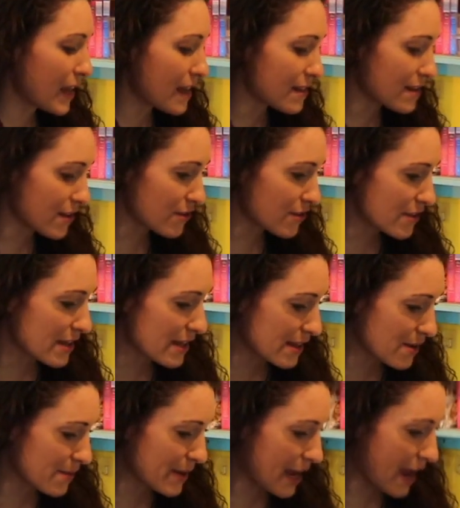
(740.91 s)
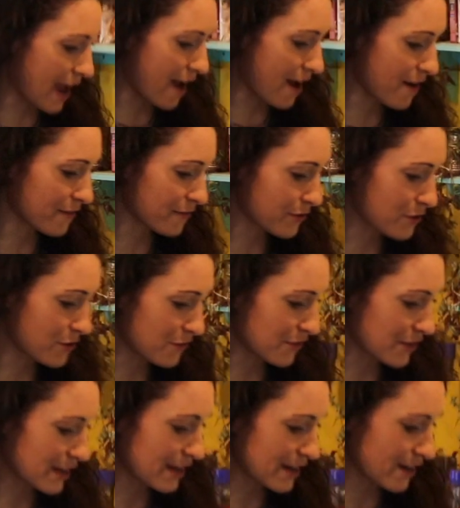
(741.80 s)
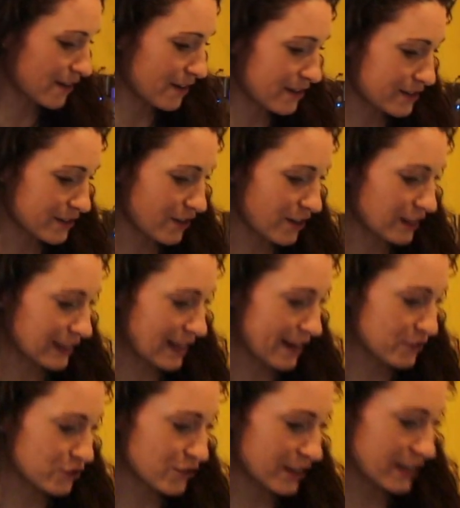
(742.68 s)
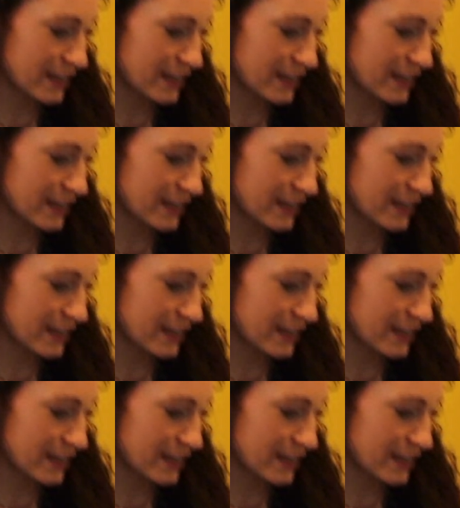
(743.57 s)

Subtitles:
The other thing that we have over here is our electric